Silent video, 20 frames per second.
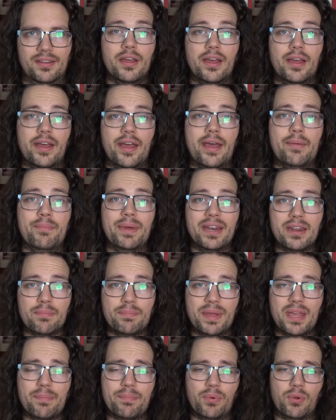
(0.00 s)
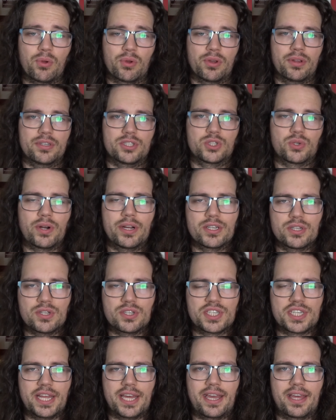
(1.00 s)
And many people trying to
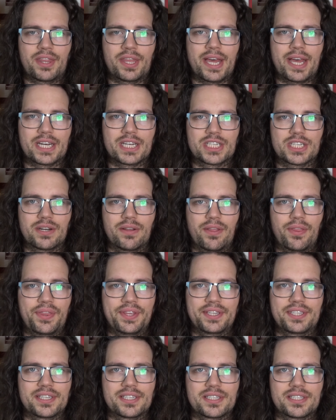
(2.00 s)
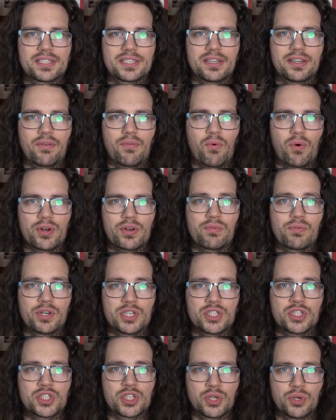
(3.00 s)
say that this is what we
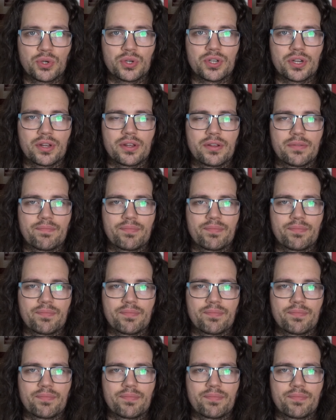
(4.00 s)
should